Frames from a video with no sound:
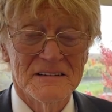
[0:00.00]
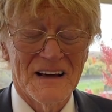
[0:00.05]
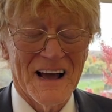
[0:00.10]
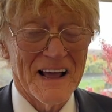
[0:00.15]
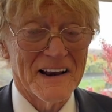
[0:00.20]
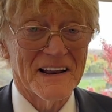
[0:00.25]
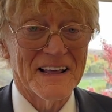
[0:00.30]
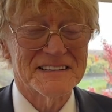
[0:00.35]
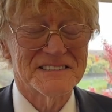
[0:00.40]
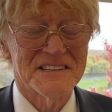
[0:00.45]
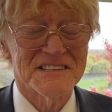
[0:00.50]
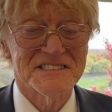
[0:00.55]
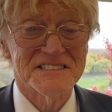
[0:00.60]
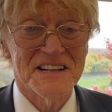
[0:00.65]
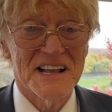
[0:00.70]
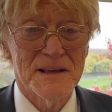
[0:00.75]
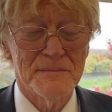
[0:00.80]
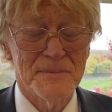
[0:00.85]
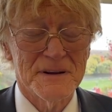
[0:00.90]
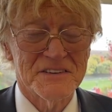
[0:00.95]
I like to
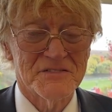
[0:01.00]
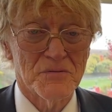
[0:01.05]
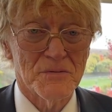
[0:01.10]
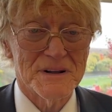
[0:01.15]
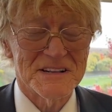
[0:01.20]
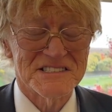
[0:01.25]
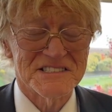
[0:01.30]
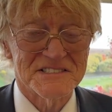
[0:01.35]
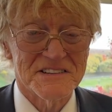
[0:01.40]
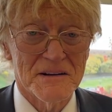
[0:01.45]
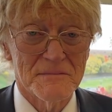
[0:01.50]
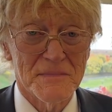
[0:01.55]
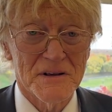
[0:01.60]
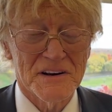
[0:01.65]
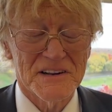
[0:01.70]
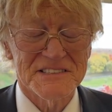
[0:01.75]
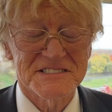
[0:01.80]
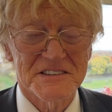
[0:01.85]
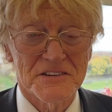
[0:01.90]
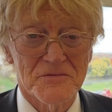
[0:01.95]
say between
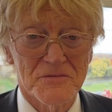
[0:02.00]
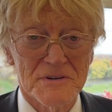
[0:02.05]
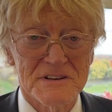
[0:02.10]
stimulus and